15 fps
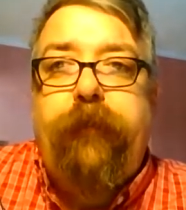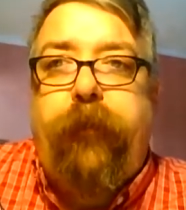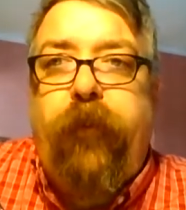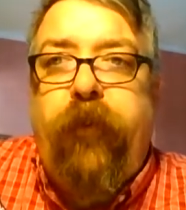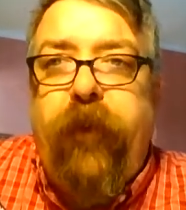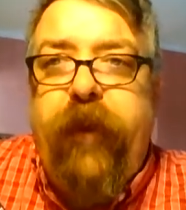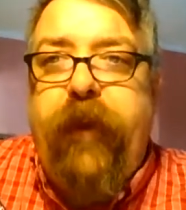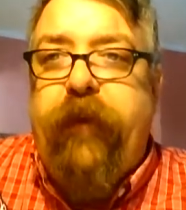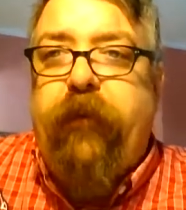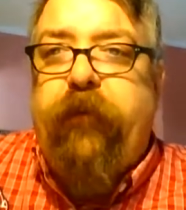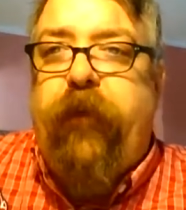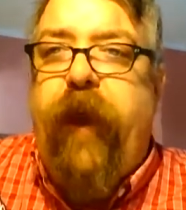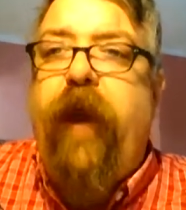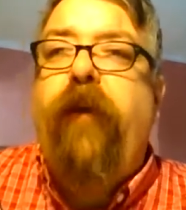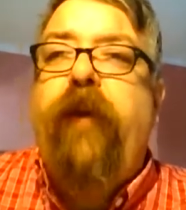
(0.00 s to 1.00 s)

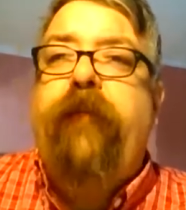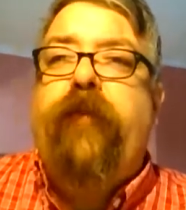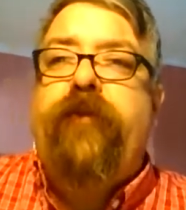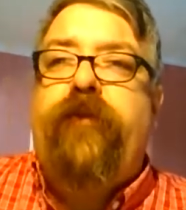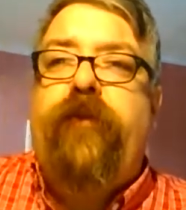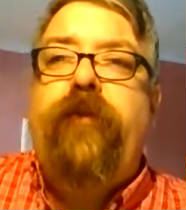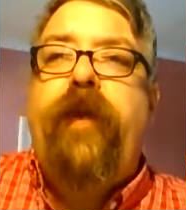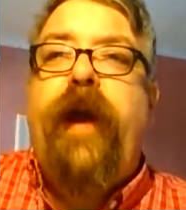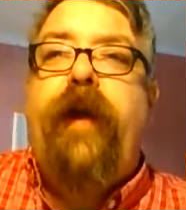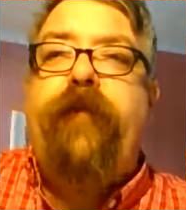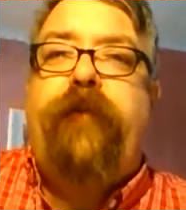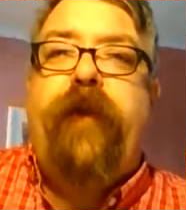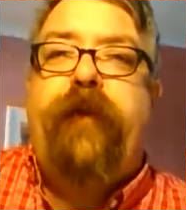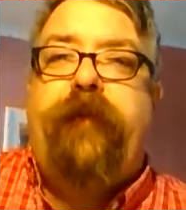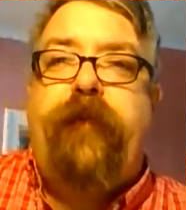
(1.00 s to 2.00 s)
Please, however, do
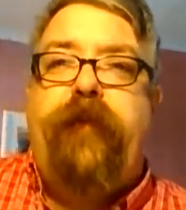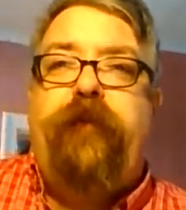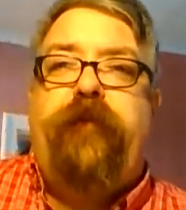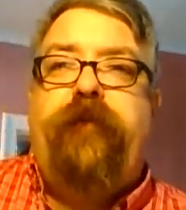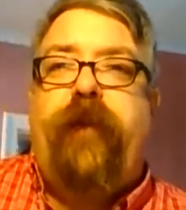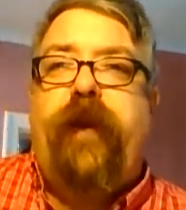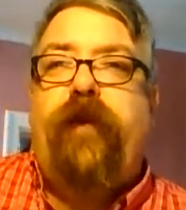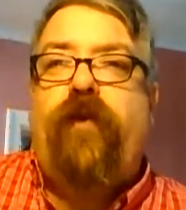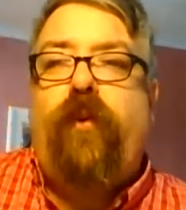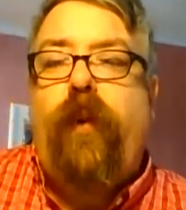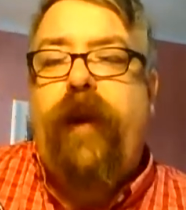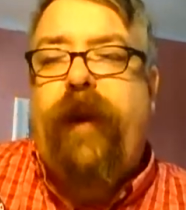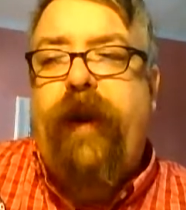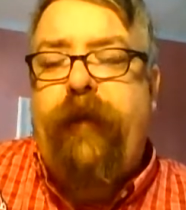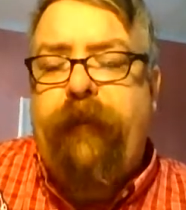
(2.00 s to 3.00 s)
not think that this is a
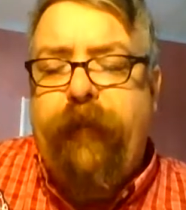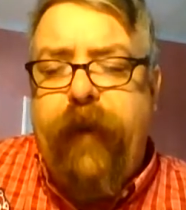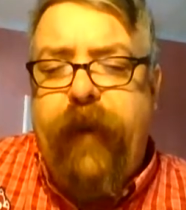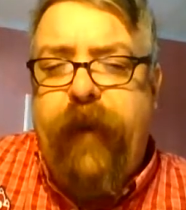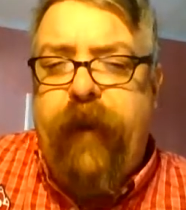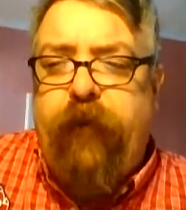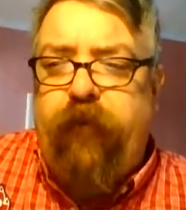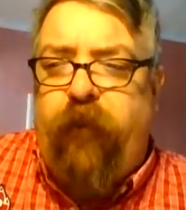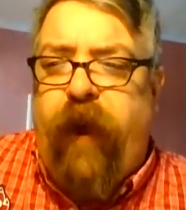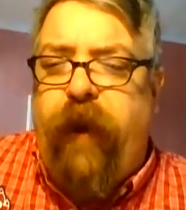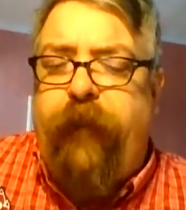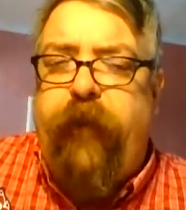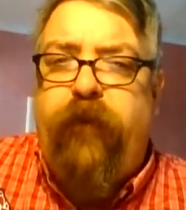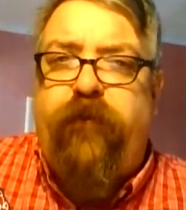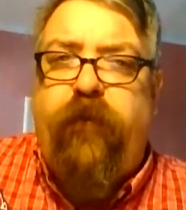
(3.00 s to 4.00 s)
quick, immediate,
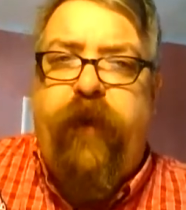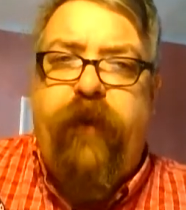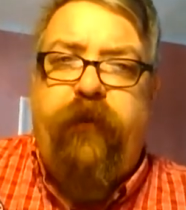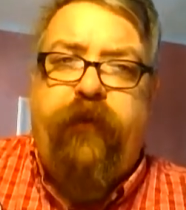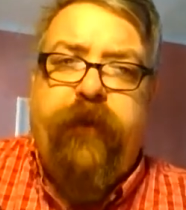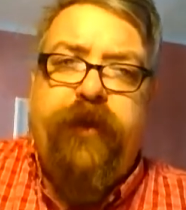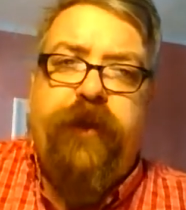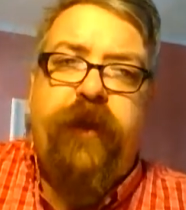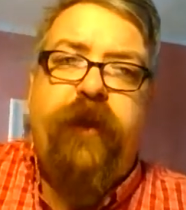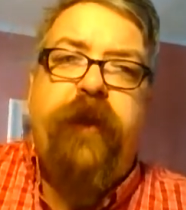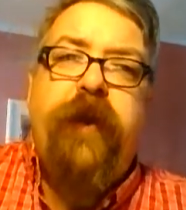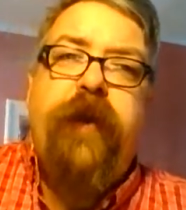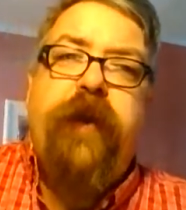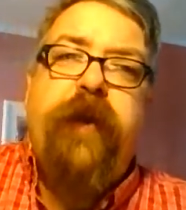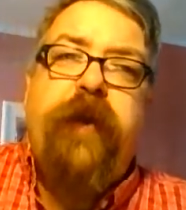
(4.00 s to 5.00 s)
rapid transition.
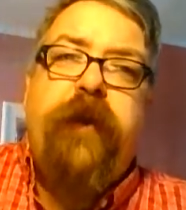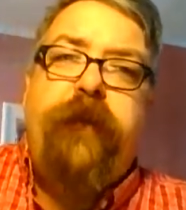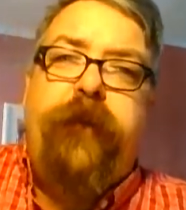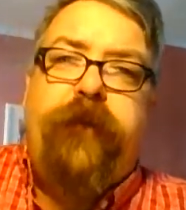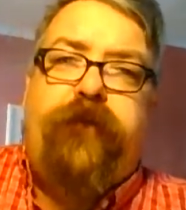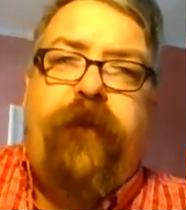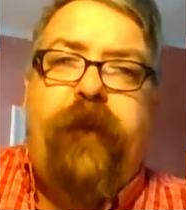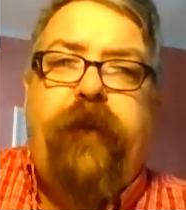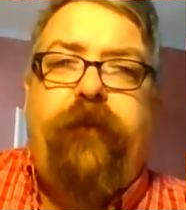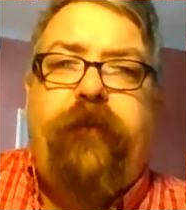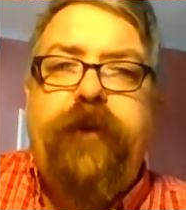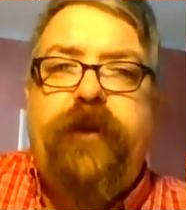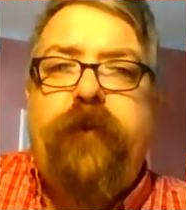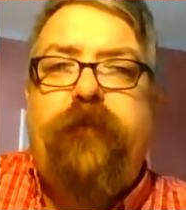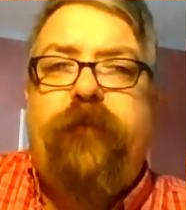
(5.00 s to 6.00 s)
The
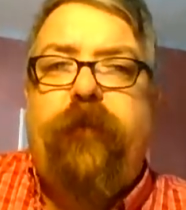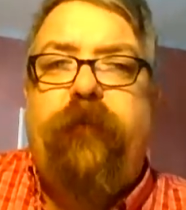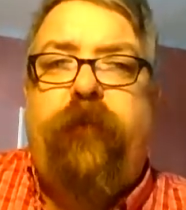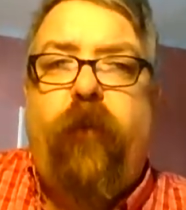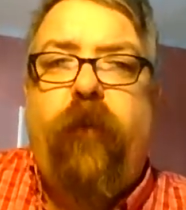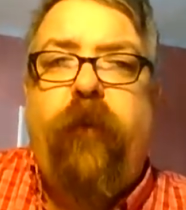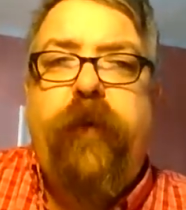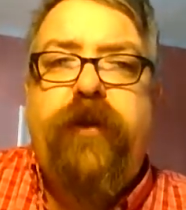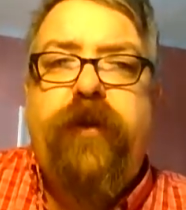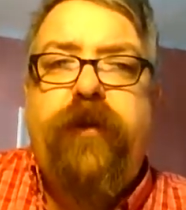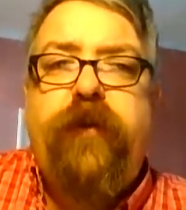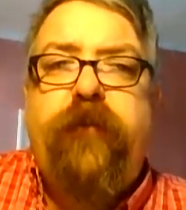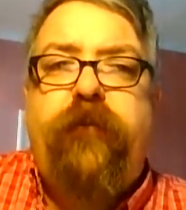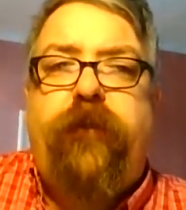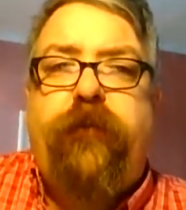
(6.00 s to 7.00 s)
transition from
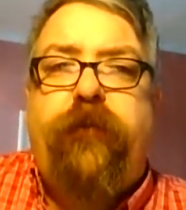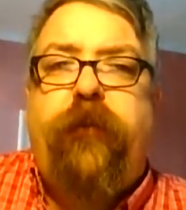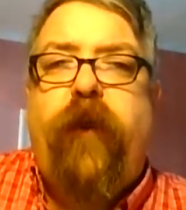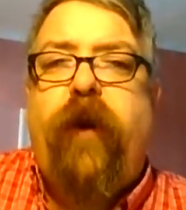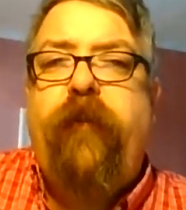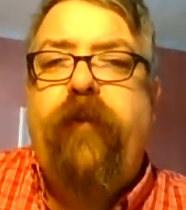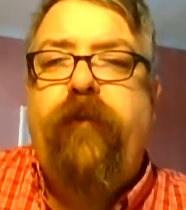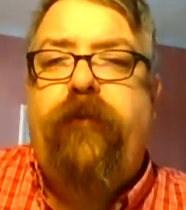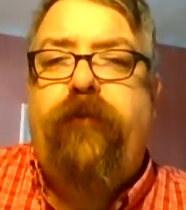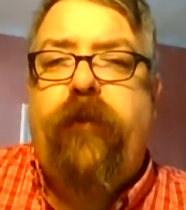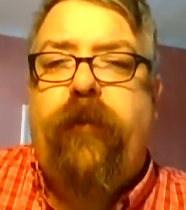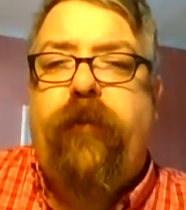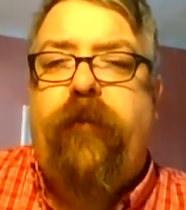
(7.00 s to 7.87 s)
foragers to farmers took